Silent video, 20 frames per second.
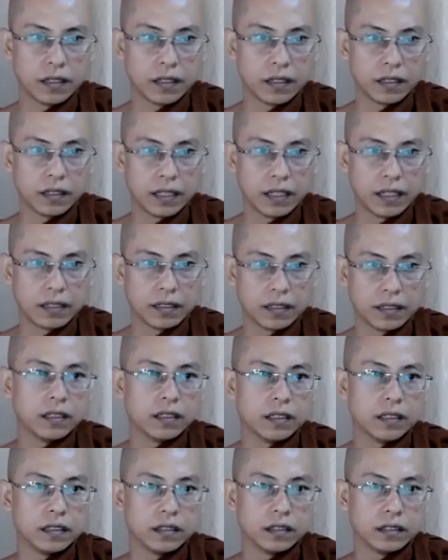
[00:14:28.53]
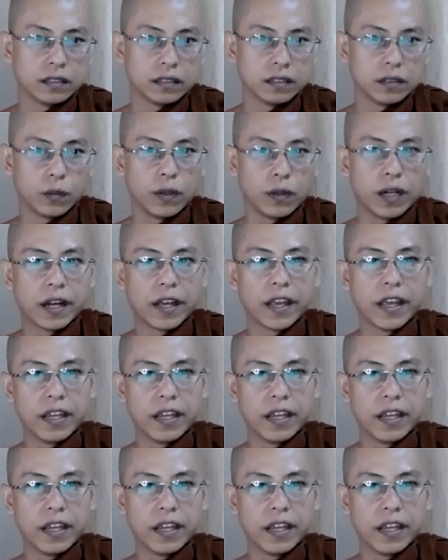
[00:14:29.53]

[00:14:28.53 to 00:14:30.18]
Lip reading: Then word